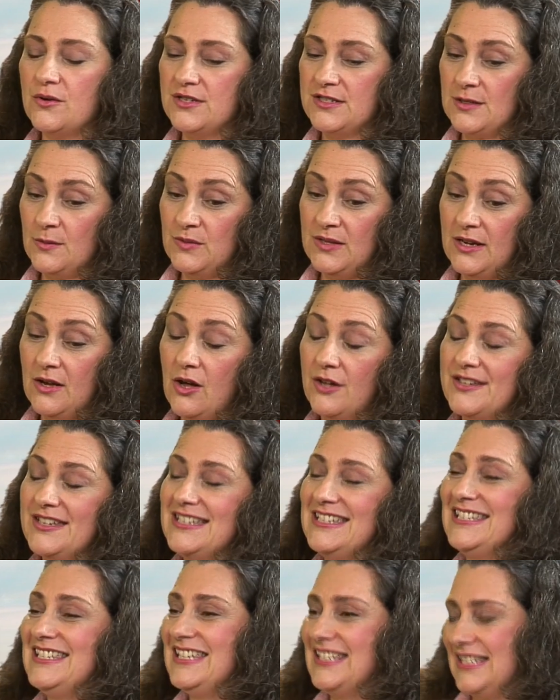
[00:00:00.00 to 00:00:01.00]
to something called a
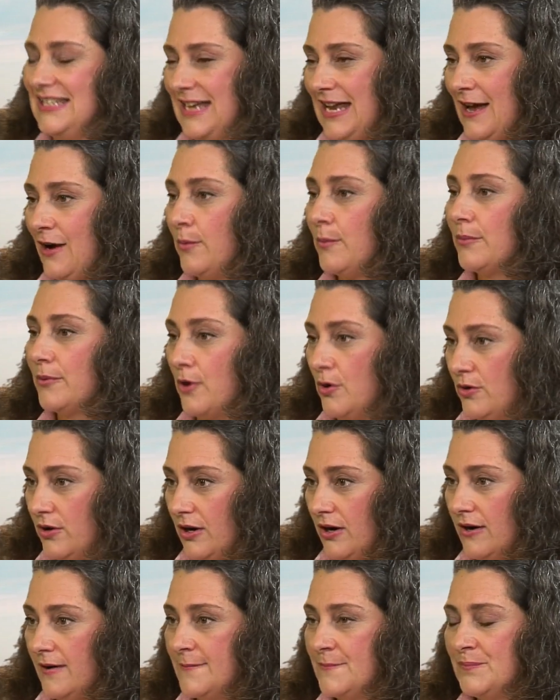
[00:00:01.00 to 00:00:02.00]
discount
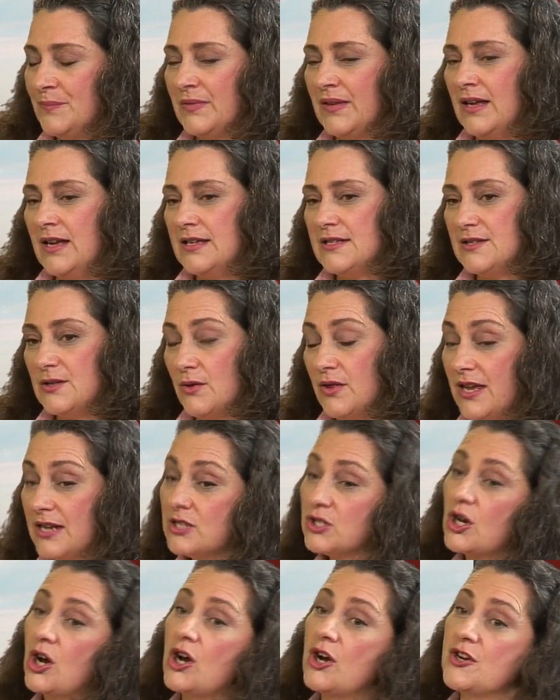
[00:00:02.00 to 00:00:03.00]
broker. So they
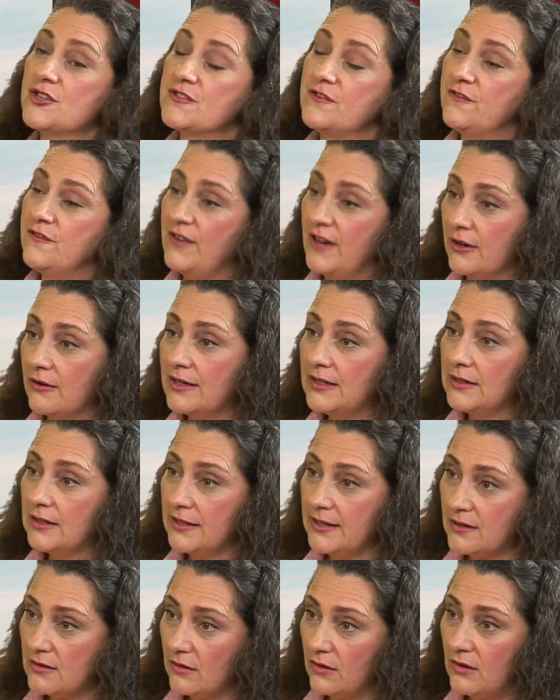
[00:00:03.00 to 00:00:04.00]
charge very
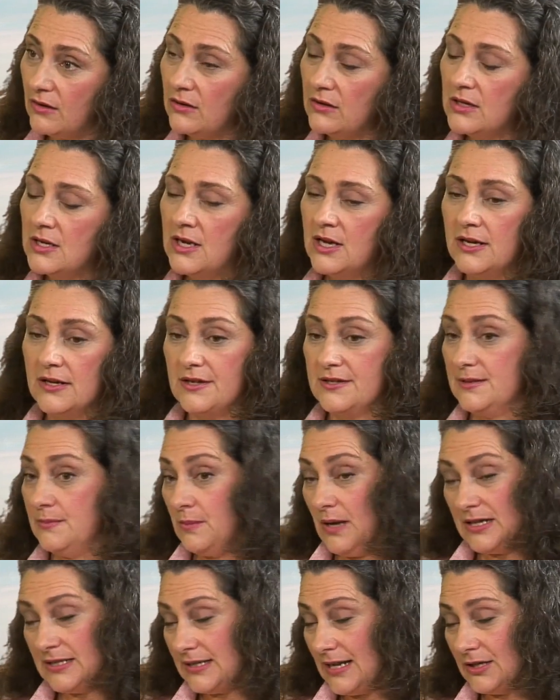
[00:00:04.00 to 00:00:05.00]
little because
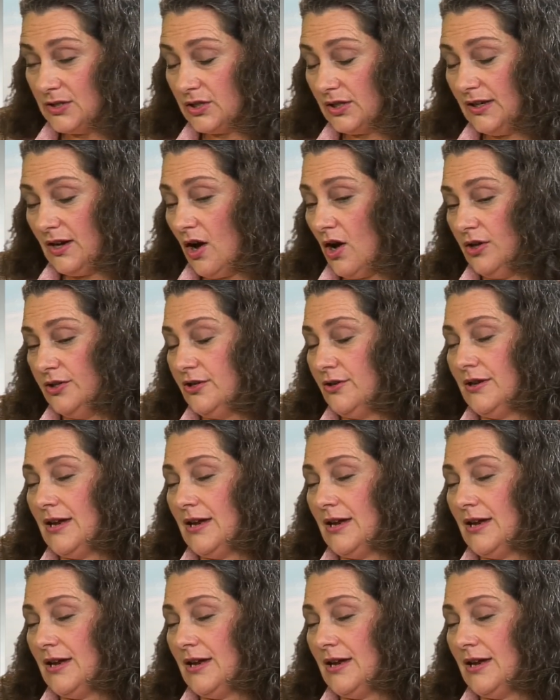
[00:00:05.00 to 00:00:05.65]
essentially all you're